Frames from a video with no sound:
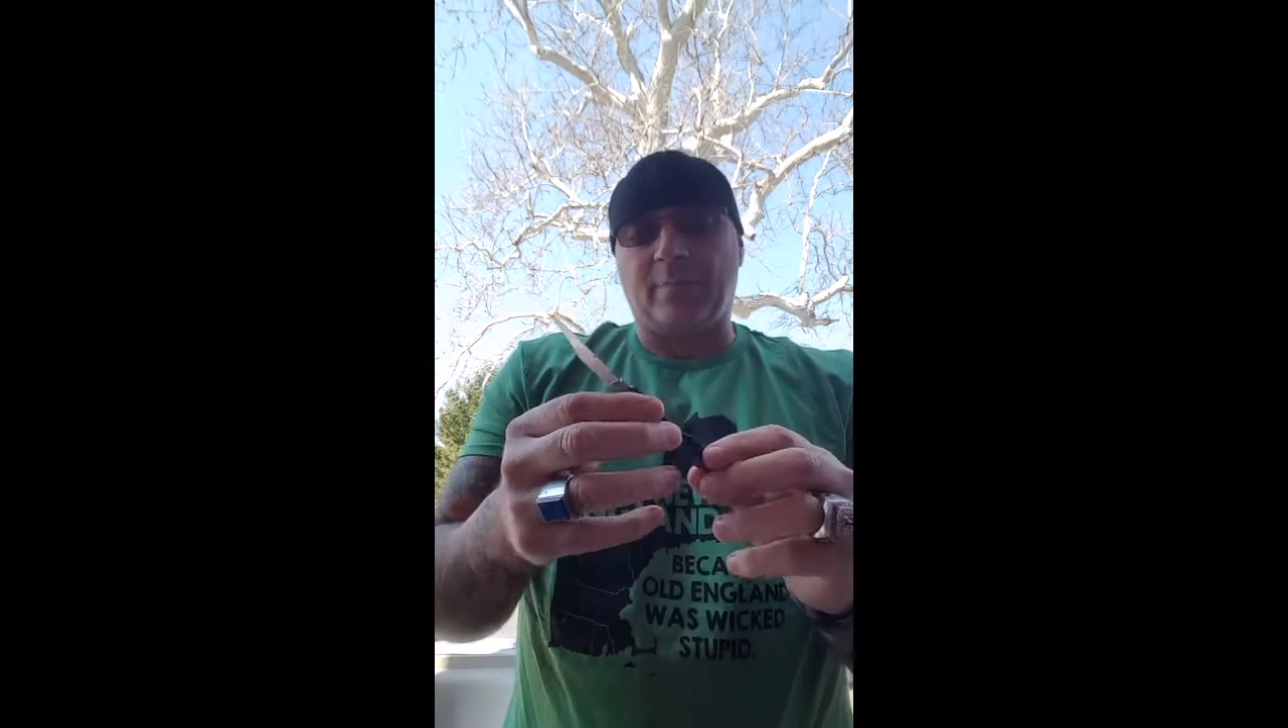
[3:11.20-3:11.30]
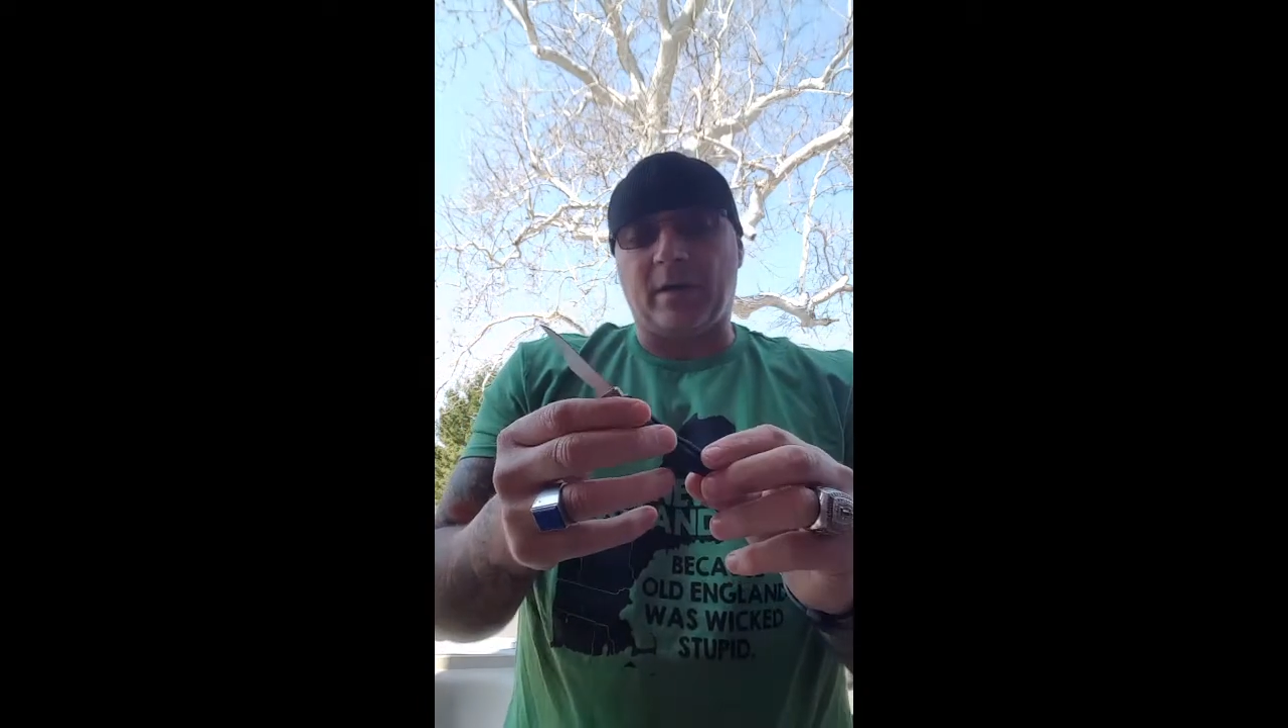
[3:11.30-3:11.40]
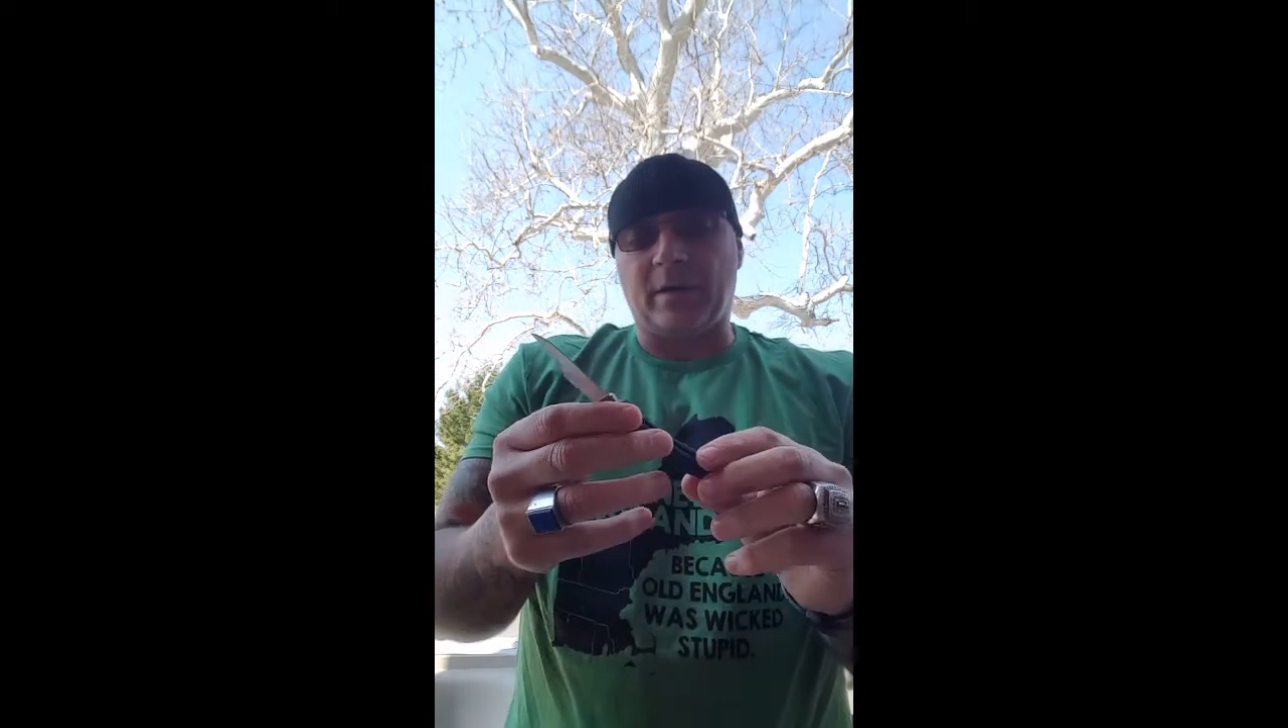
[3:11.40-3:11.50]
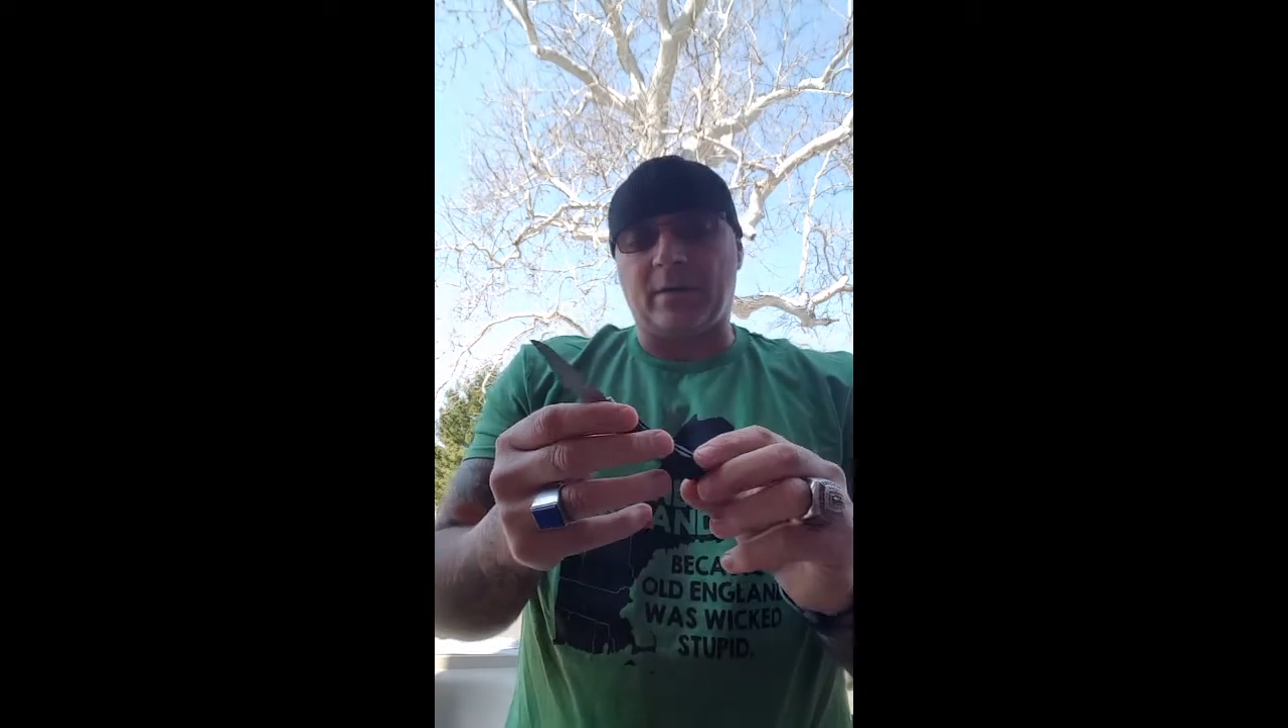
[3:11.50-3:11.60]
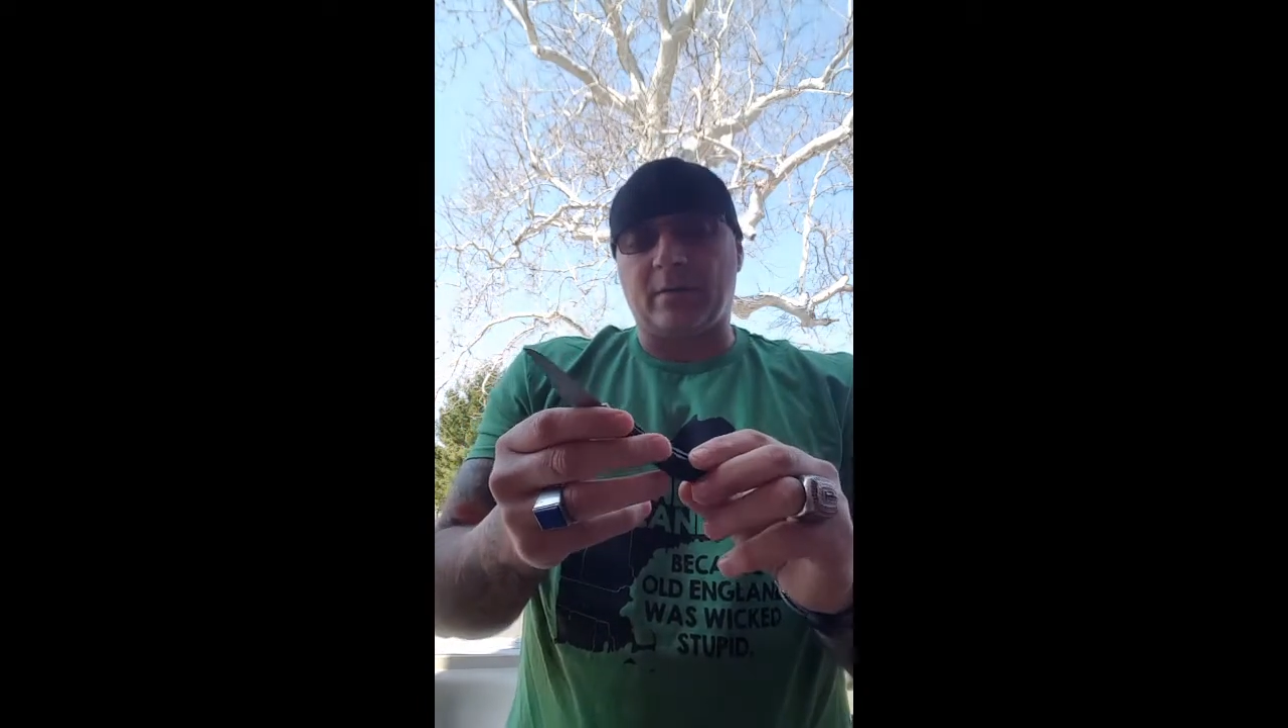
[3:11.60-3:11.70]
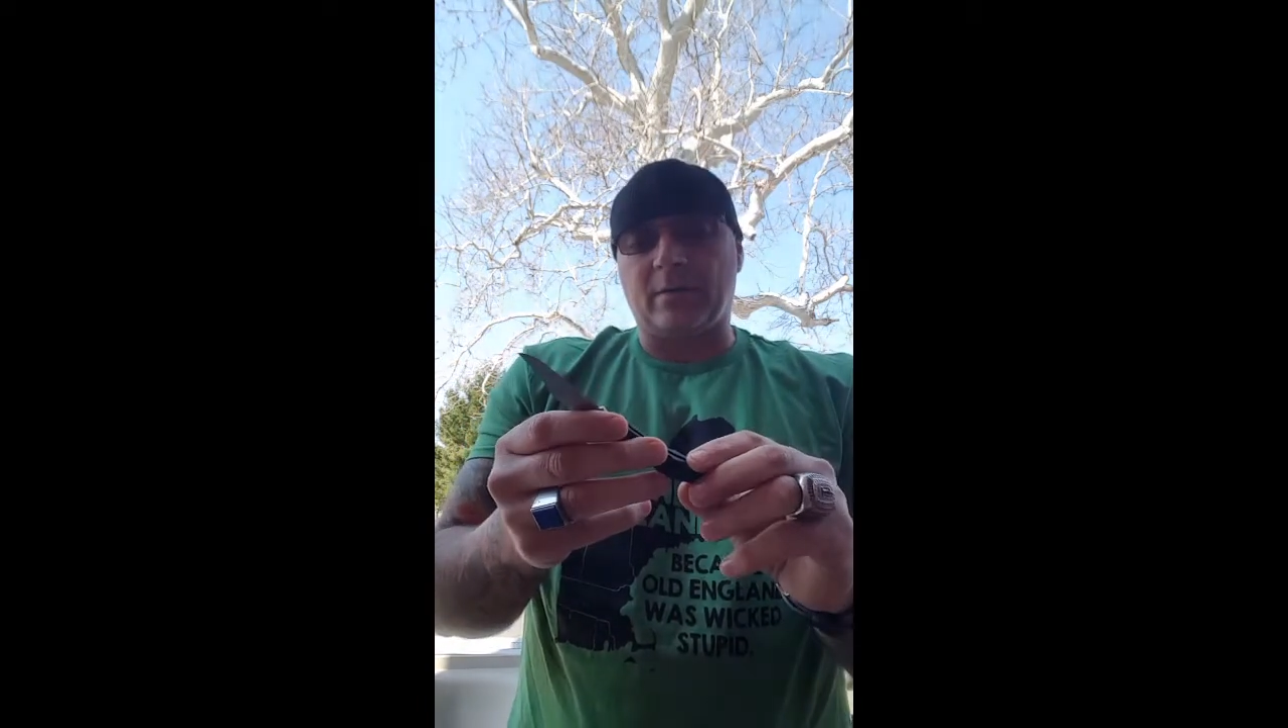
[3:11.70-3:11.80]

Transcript: But